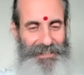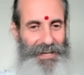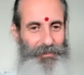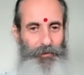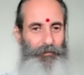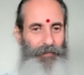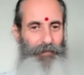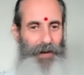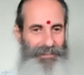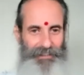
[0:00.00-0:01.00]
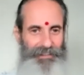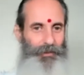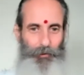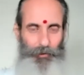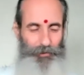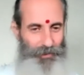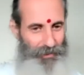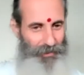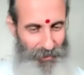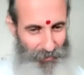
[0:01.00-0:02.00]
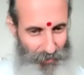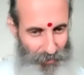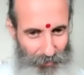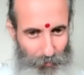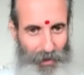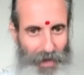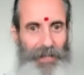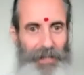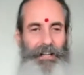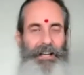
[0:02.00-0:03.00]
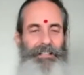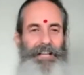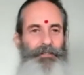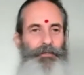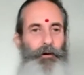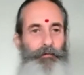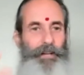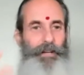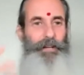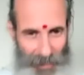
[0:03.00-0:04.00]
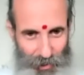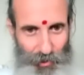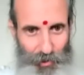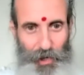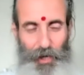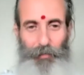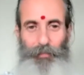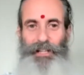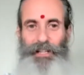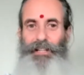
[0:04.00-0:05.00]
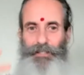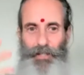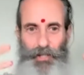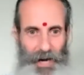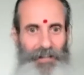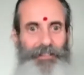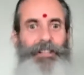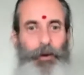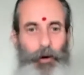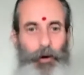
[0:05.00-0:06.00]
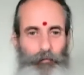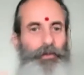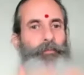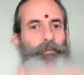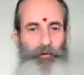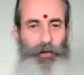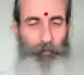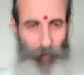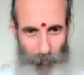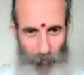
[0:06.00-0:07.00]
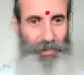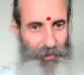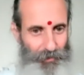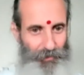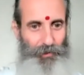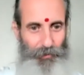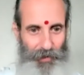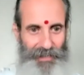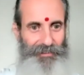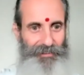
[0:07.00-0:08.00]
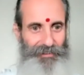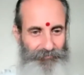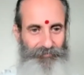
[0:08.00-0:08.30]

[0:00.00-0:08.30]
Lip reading: Yantra of Agni calls the Shakti of Agni. A yantra of Ganesh brings the Shakti of removal of obstacles, correct?